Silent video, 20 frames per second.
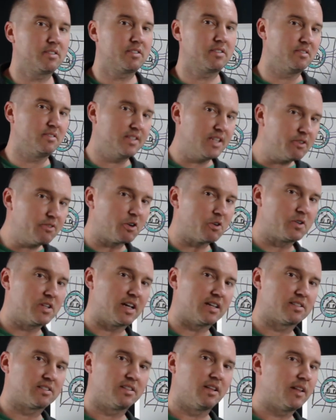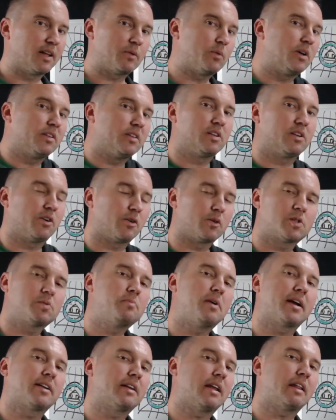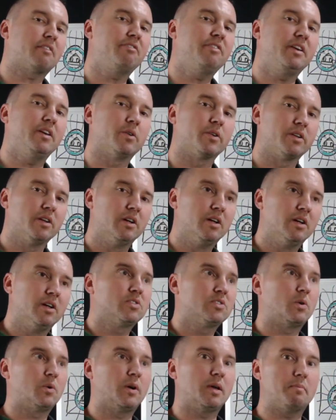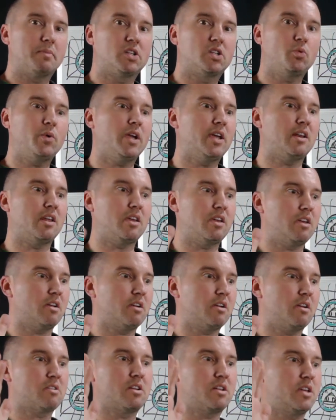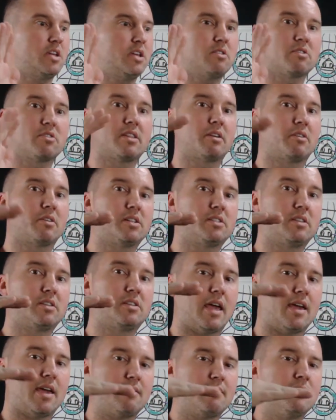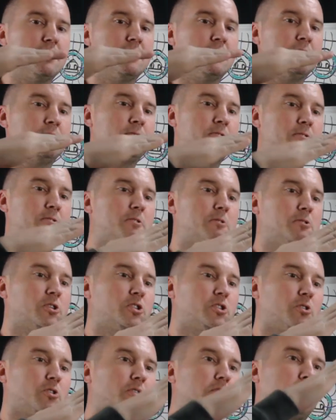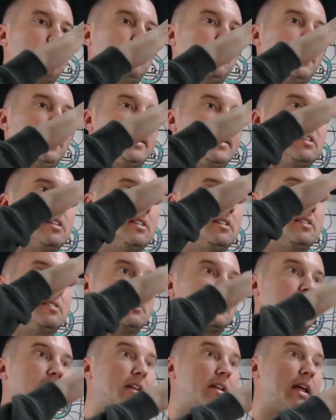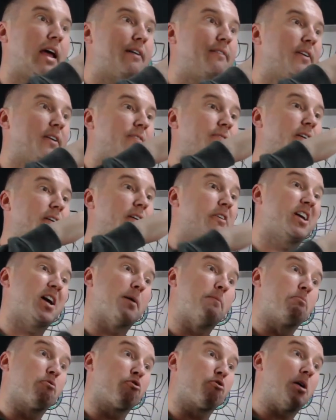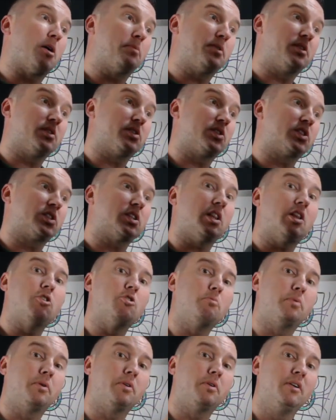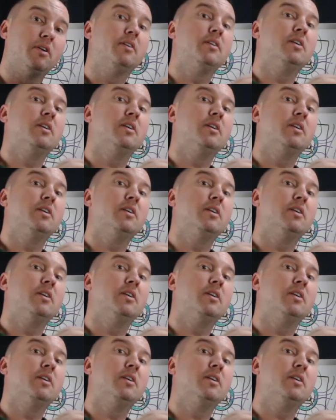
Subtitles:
is 0 Tesla, like, well, the Earth's magnetic field. So in between here and here, there is certain places that have a very abrupt slope.